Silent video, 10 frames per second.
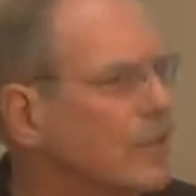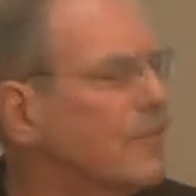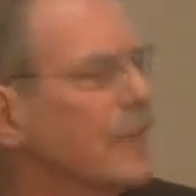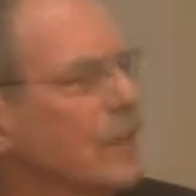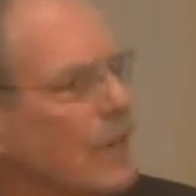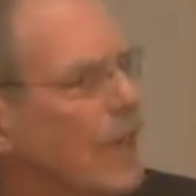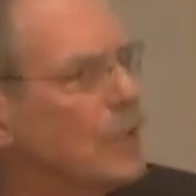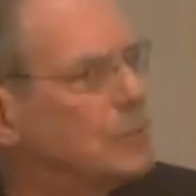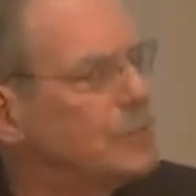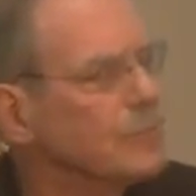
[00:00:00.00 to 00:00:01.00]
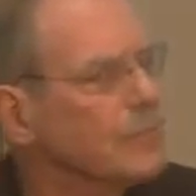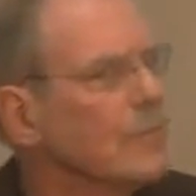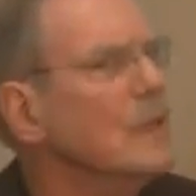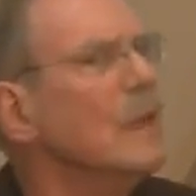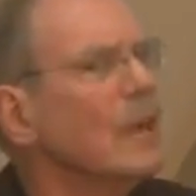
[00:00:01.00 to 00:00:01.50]
to figure out.
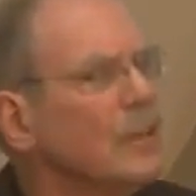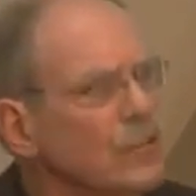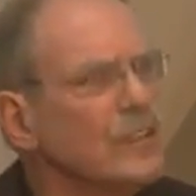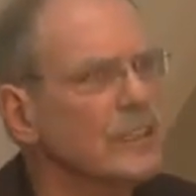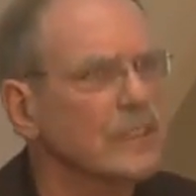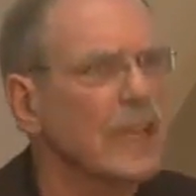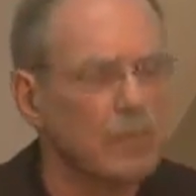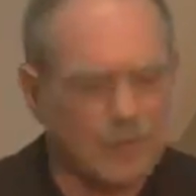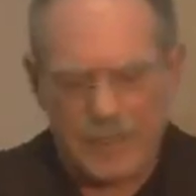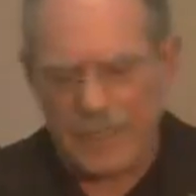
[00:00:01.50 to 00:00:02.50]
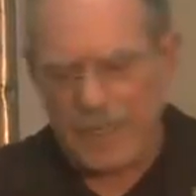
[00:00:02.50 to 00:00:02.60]
I used an example for the